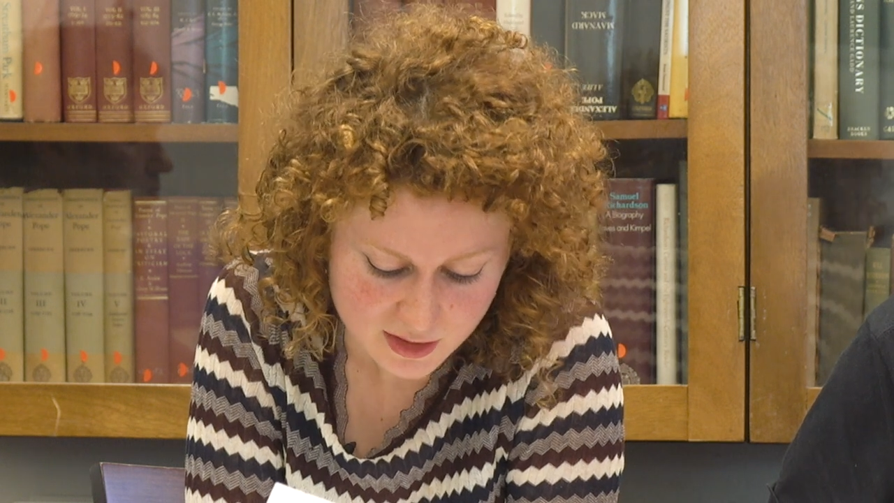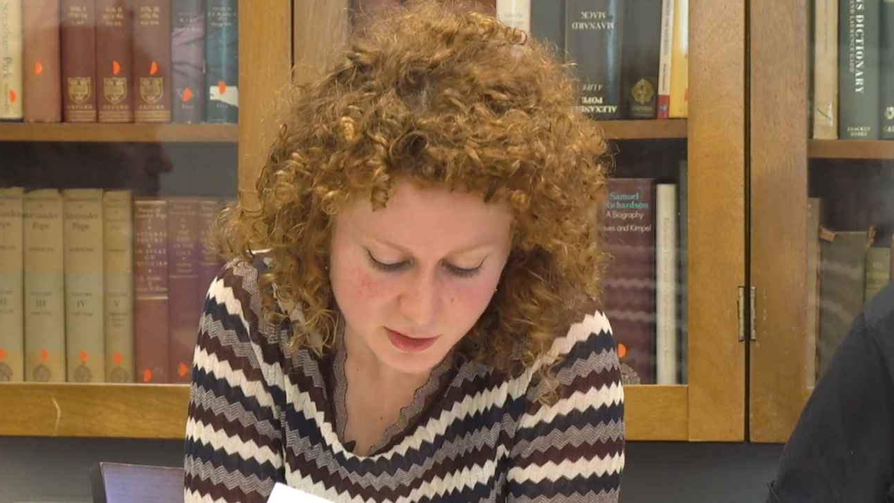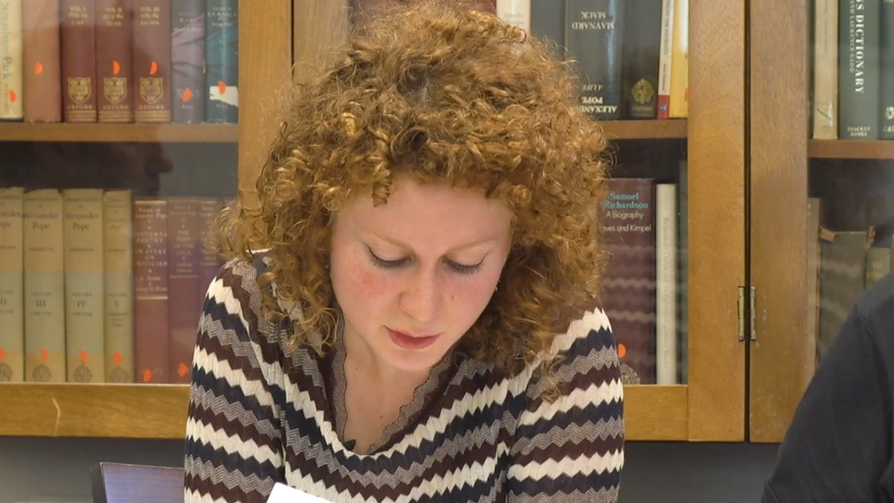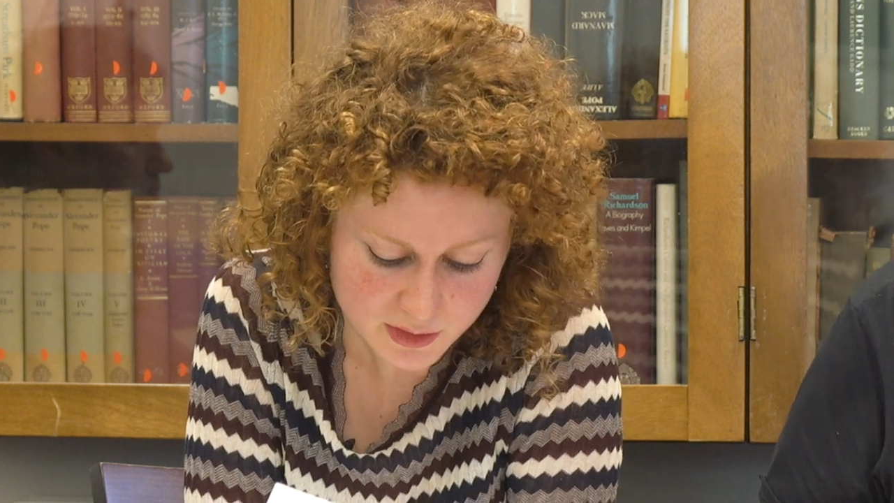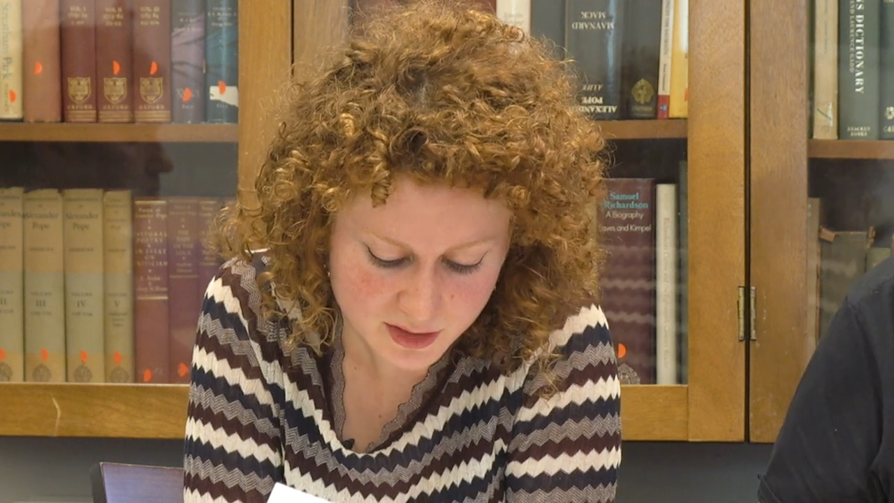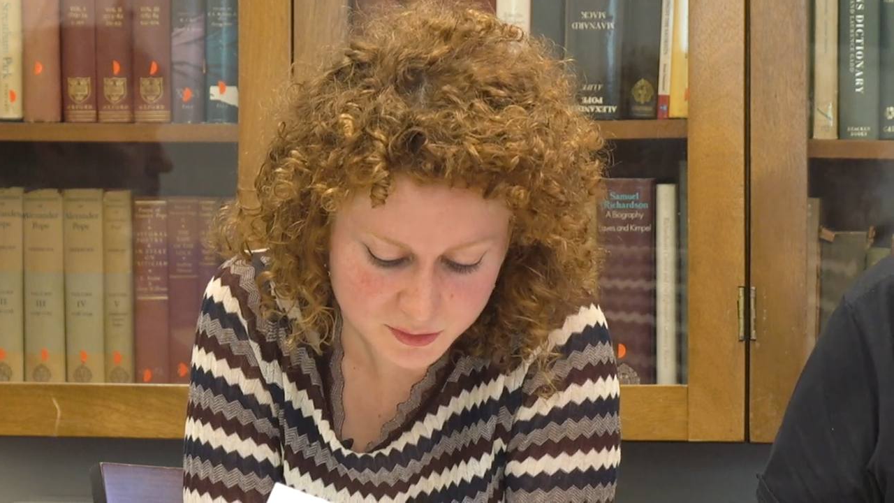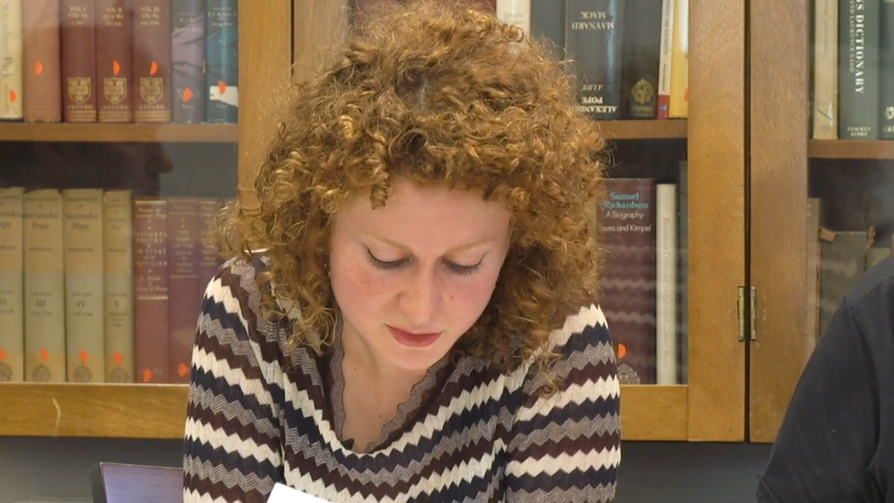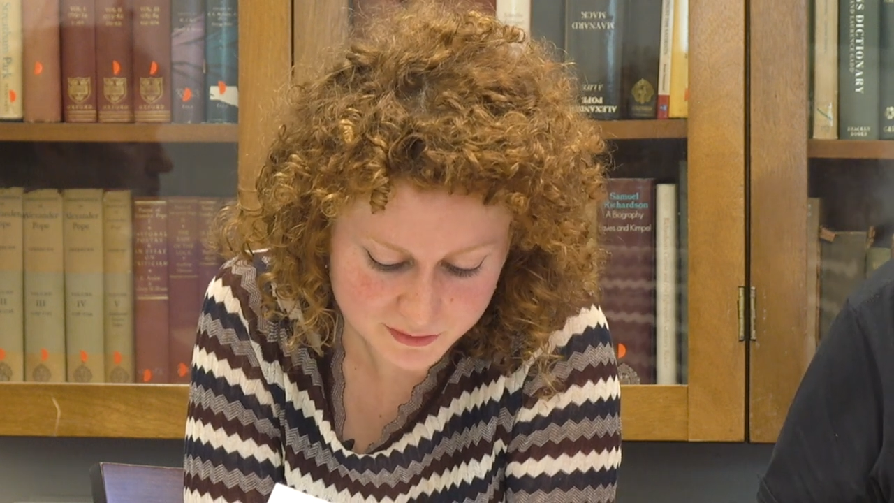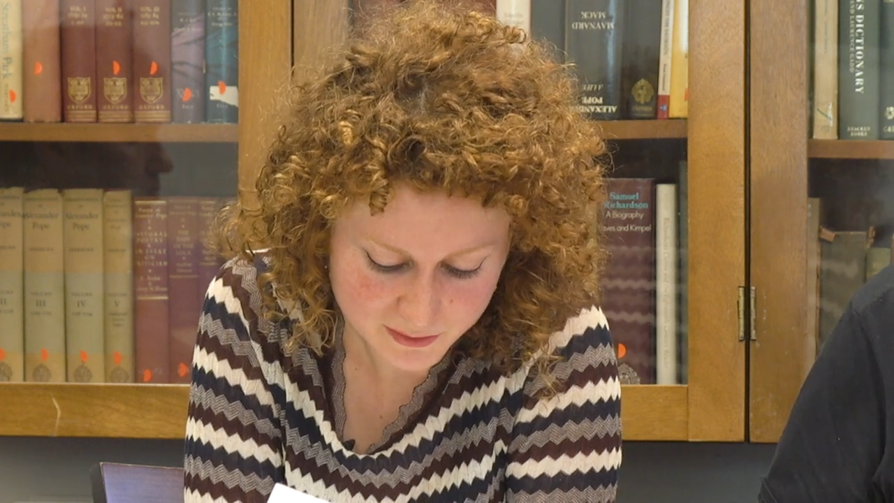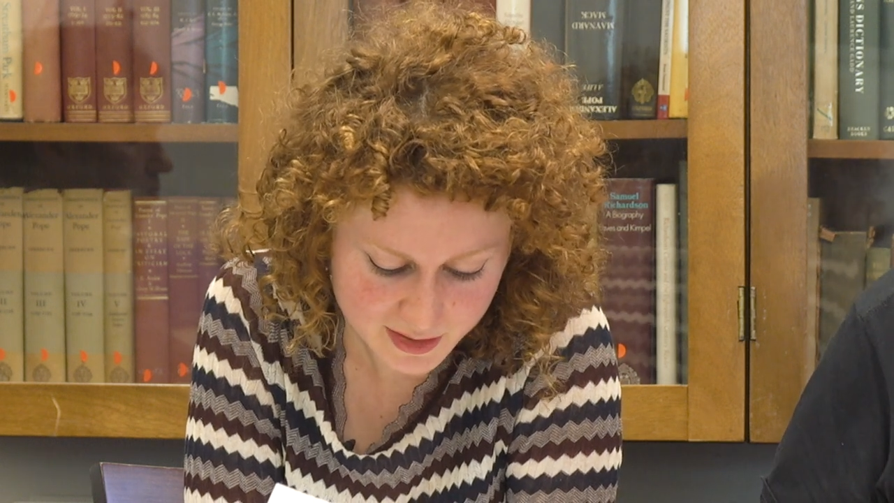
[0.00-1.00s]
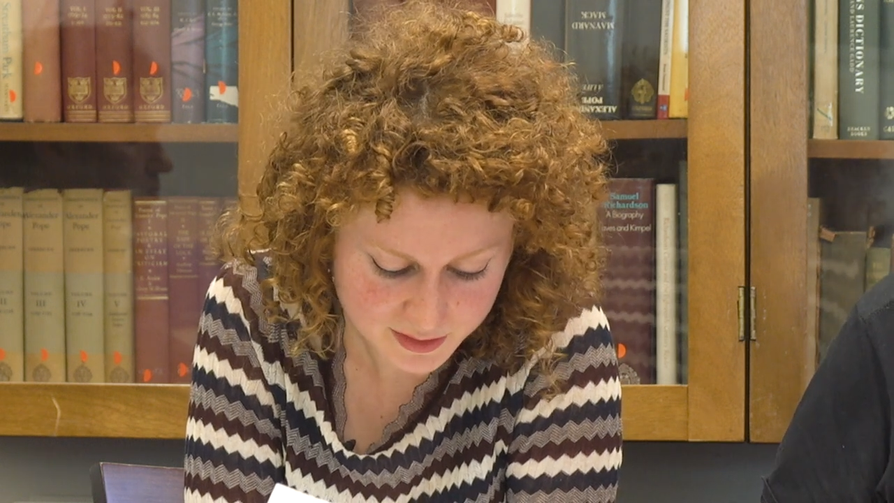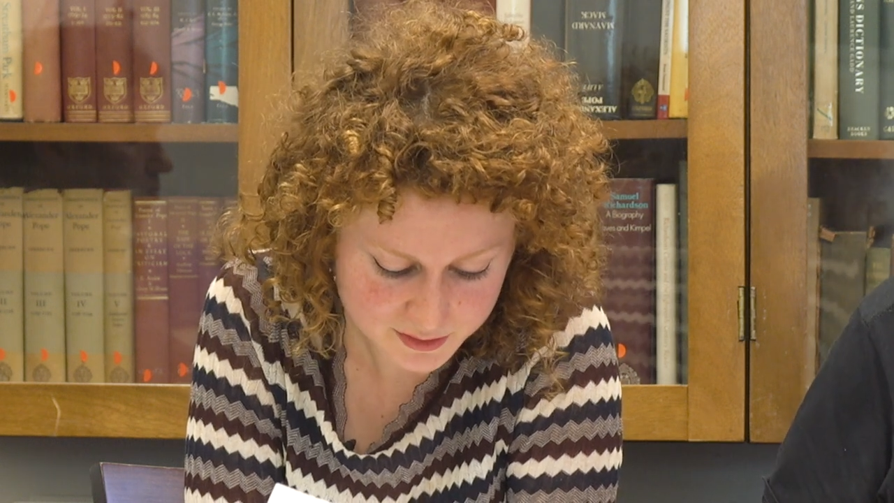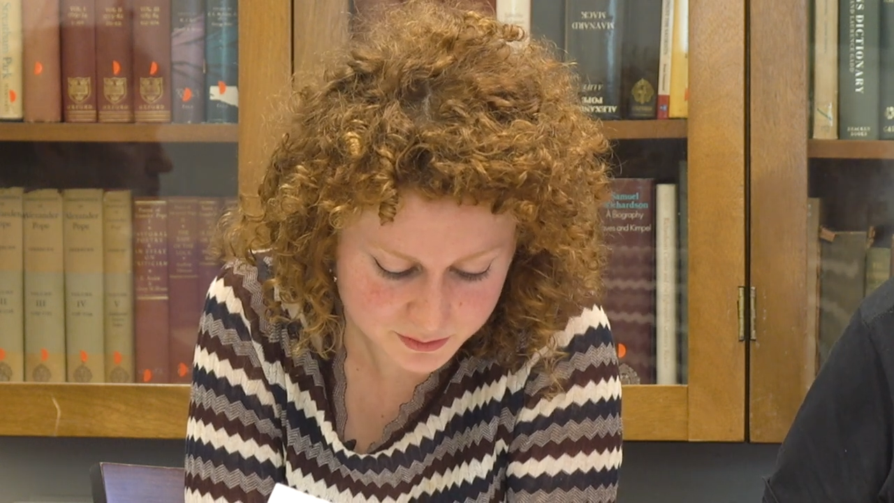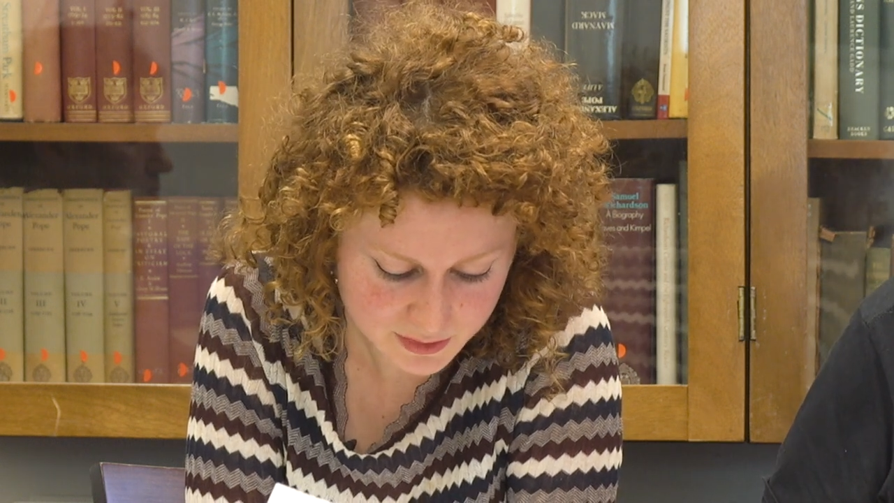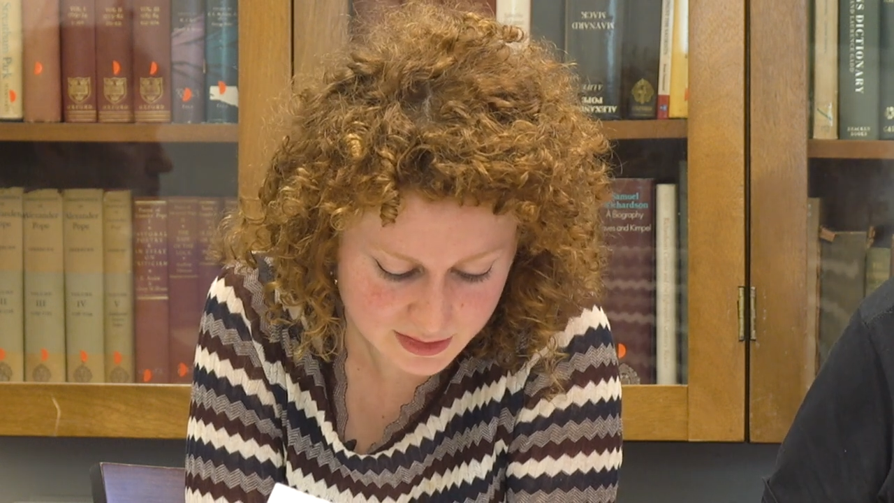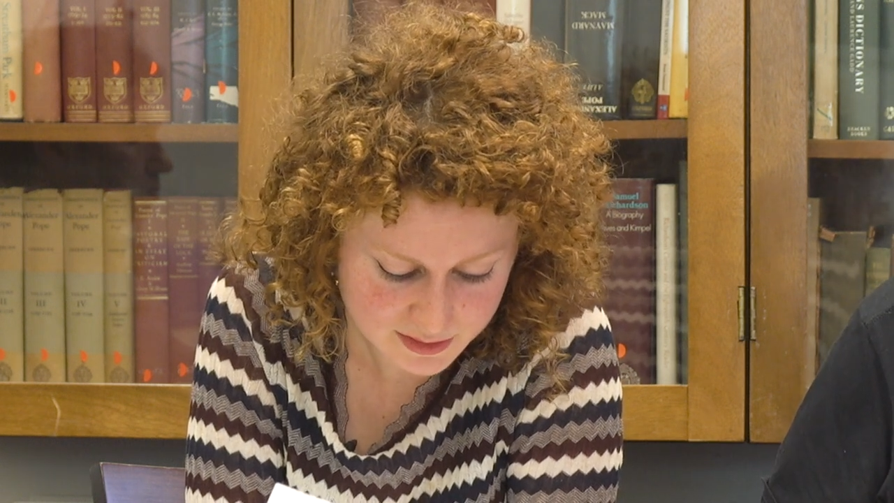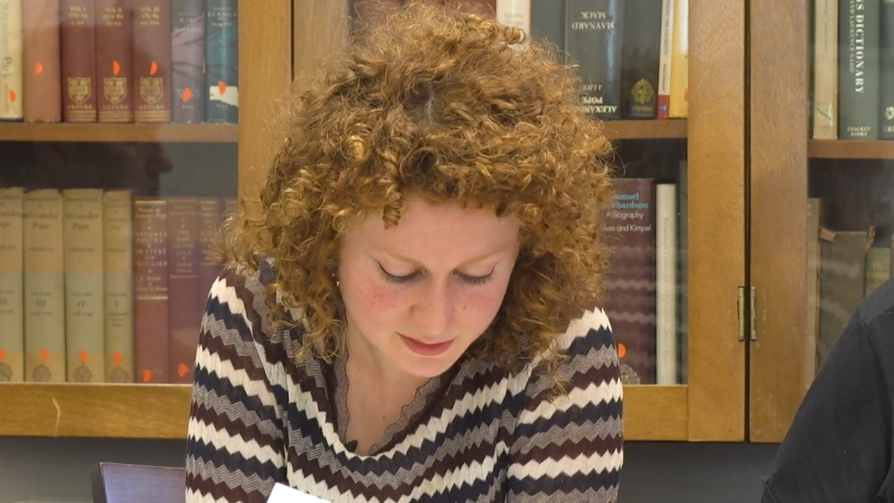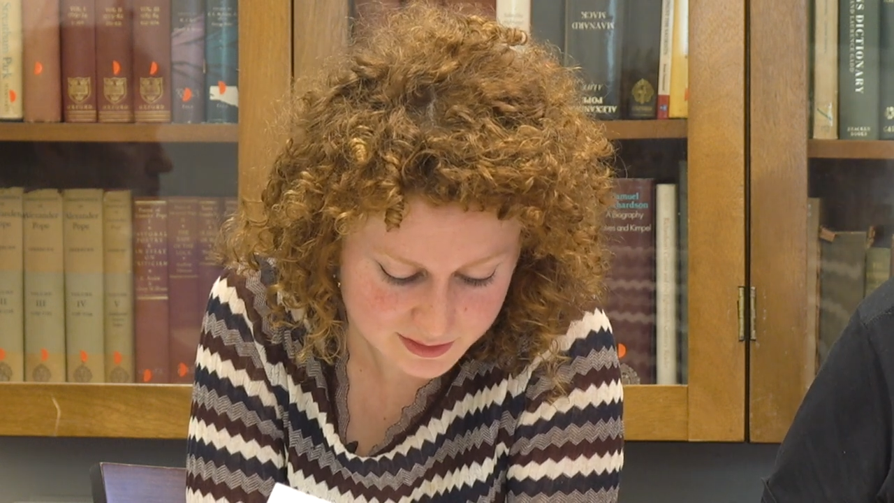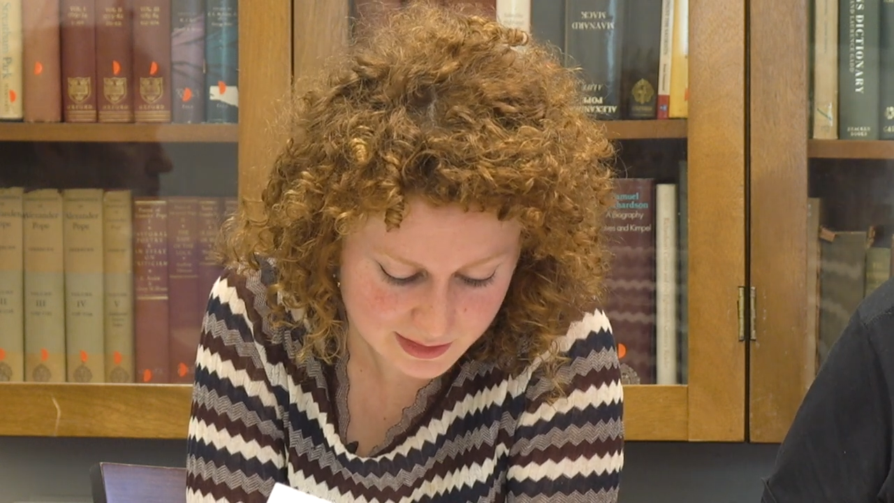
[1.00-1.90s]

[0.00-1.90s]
cucumbers fine as reeds,